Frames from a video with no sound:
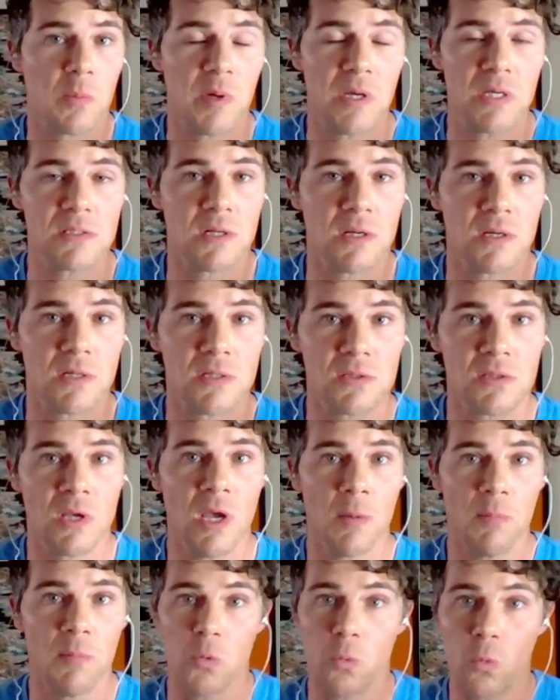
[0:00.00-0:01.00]
business,
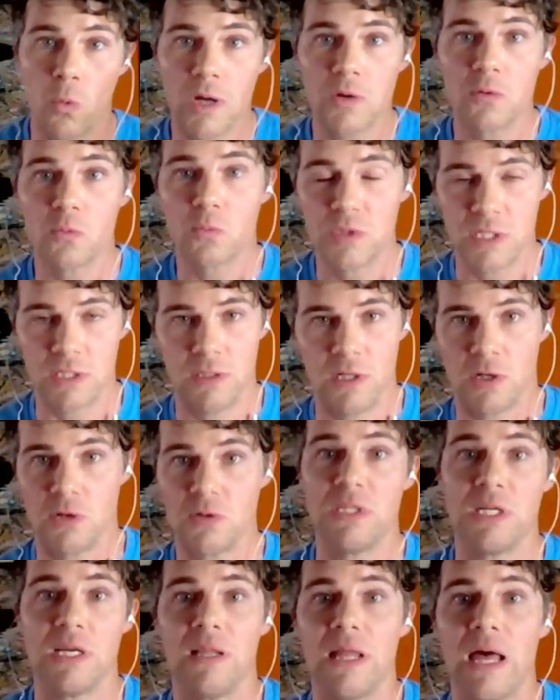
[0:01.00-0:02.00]
but one, you know,
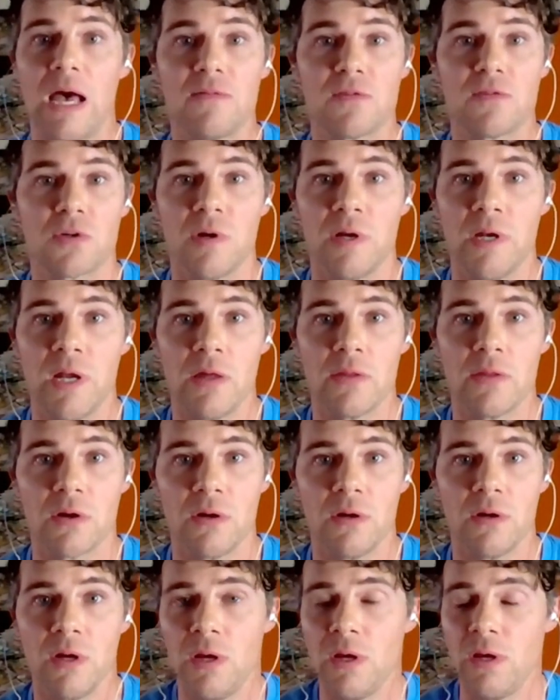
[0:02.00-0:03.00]
deal after
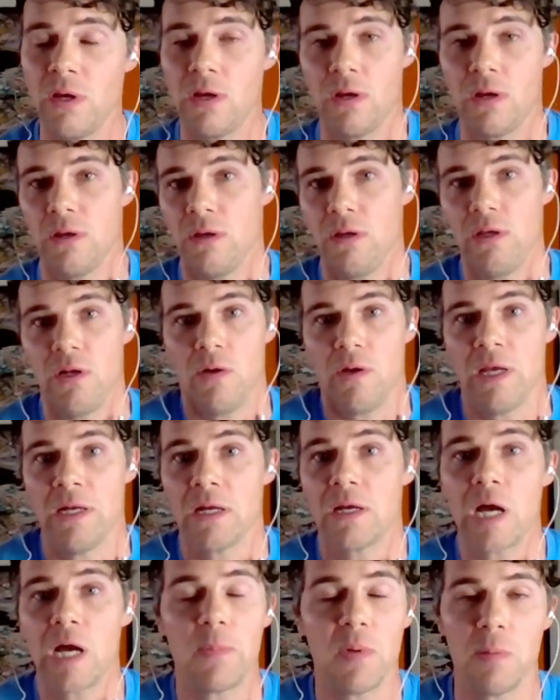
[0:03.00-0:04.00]
another, you know, in
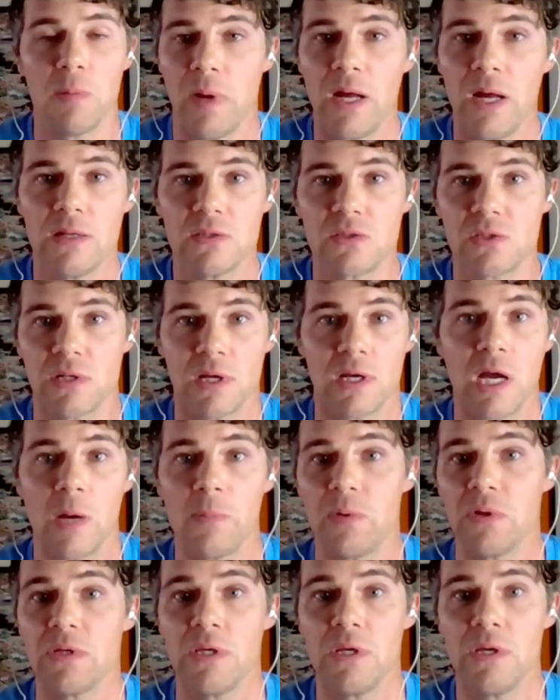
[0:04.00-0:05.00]
a couple months, in a
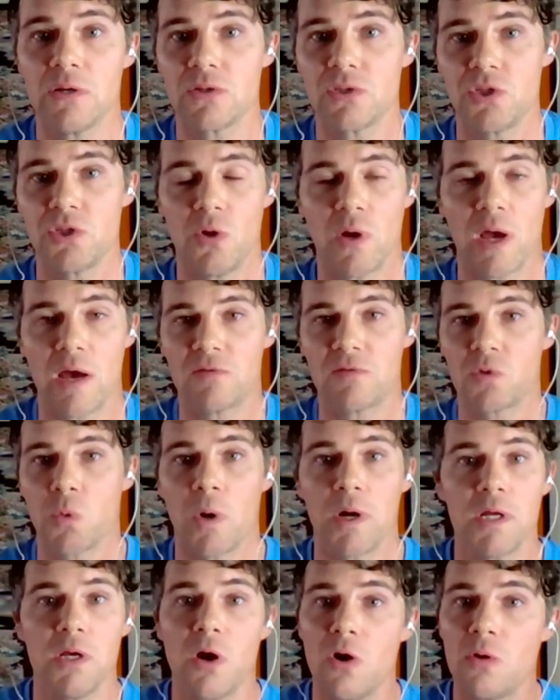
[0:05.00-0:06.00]
couple years, you have
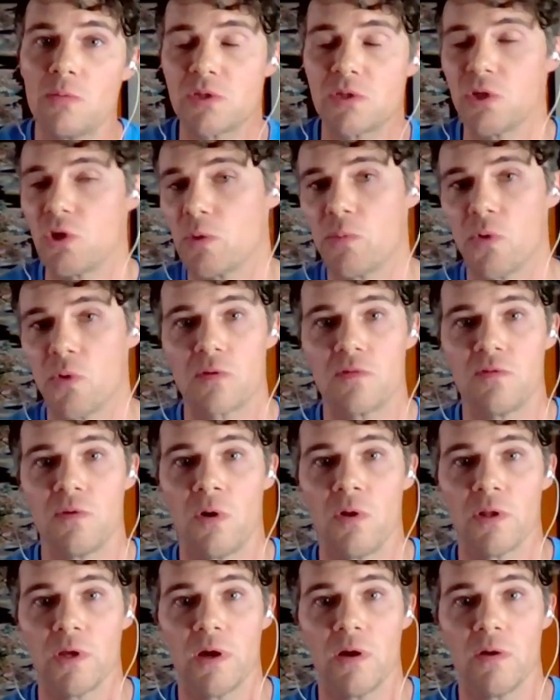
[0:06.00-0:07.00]
20 homes in your
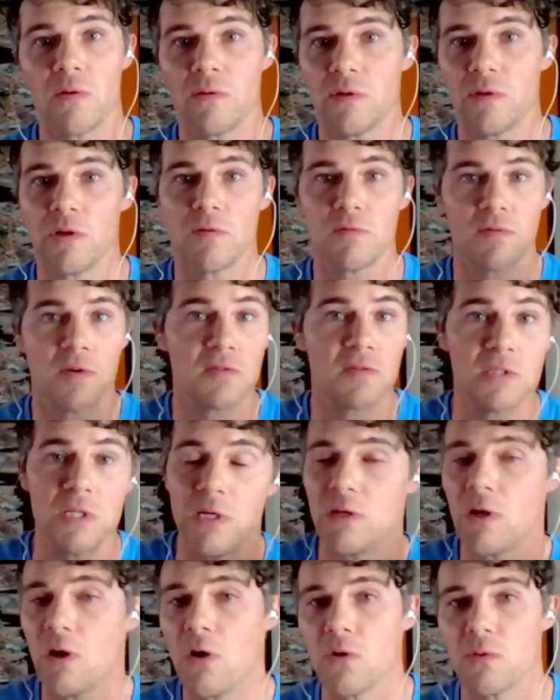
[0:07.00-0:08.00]
portfolio, you know,
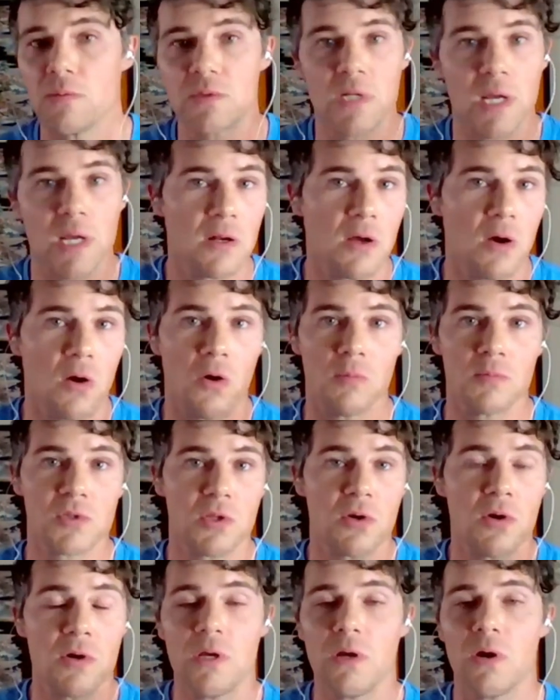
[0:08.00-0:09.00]
15 homes, 10 homes,
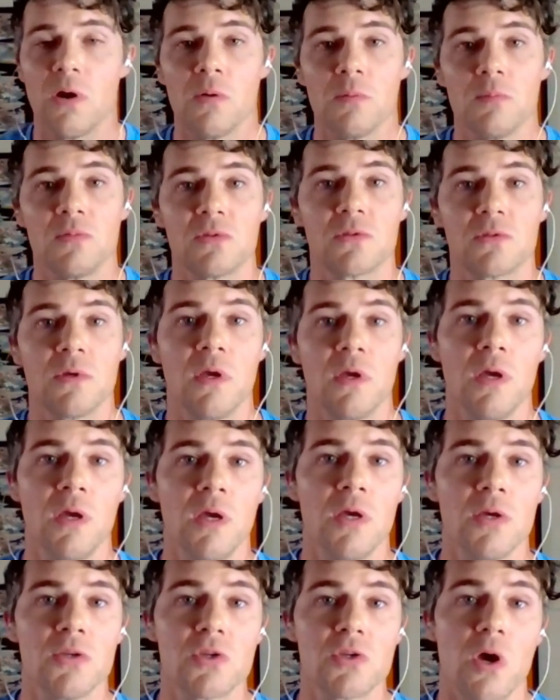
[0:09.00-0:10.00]
30 homes.
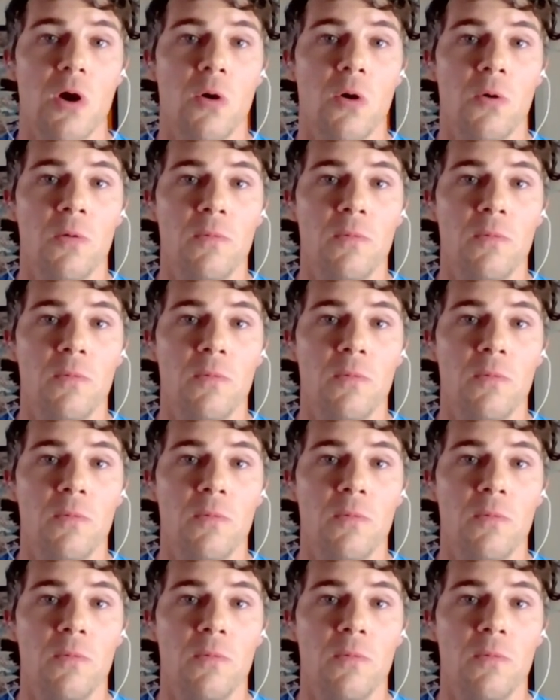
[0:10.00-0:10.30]
What so,